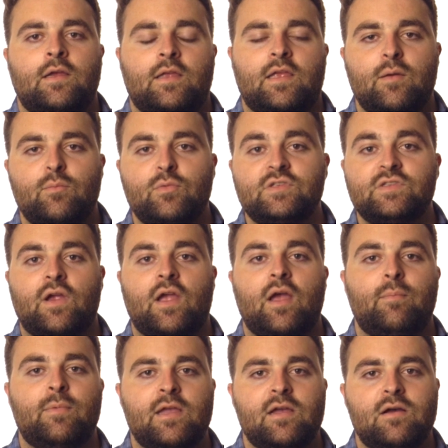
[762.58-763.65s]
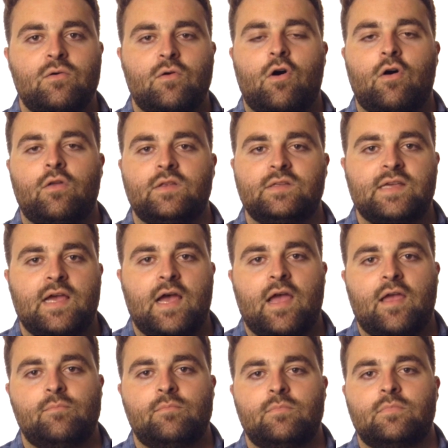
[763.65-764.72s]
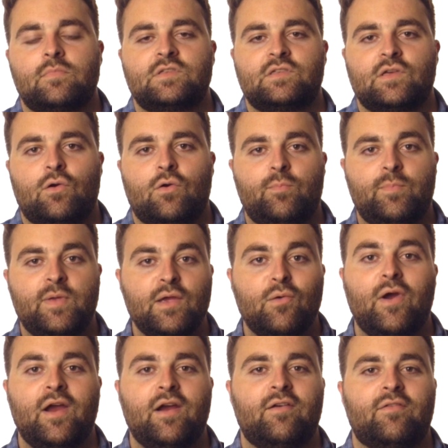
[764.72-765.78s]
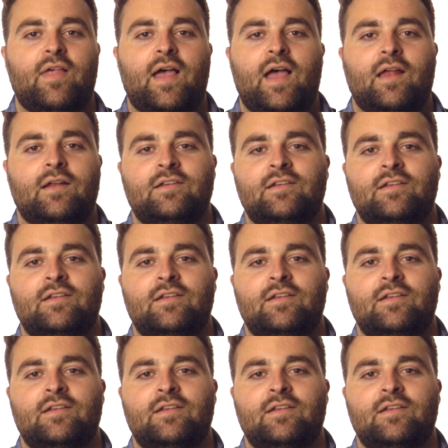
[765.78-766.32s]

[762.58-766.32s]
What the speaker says: Cameras are coming out all the time, so be aware of that.